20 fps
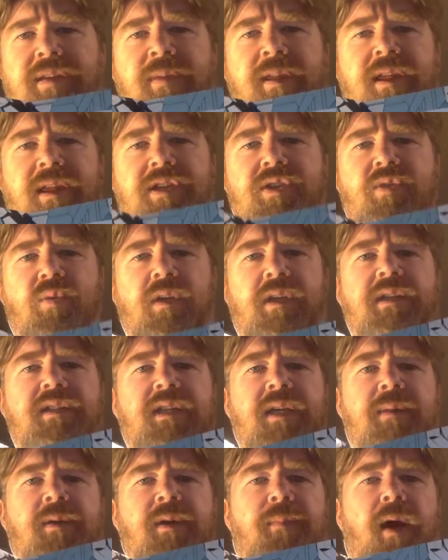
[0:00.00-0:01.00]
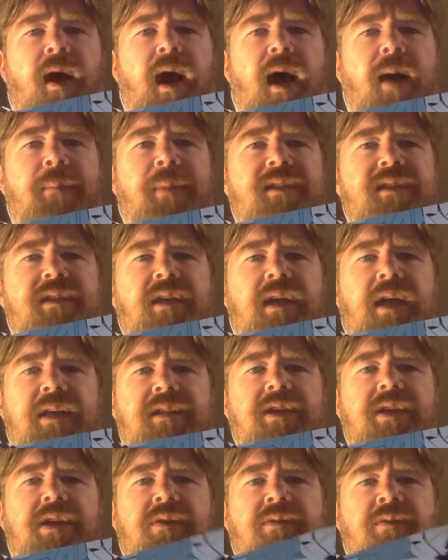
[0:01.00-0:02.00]
I mean, they just really seem to pop.
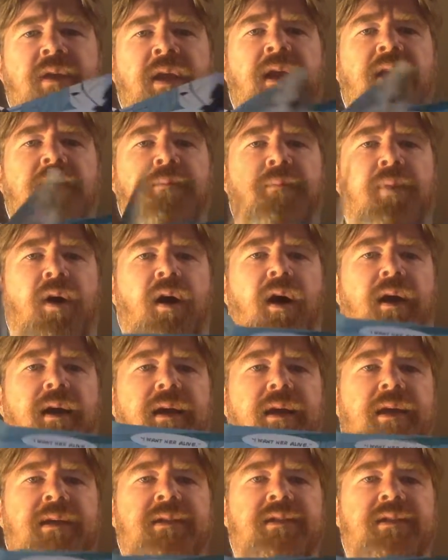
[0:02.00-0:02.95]
It's a unique book.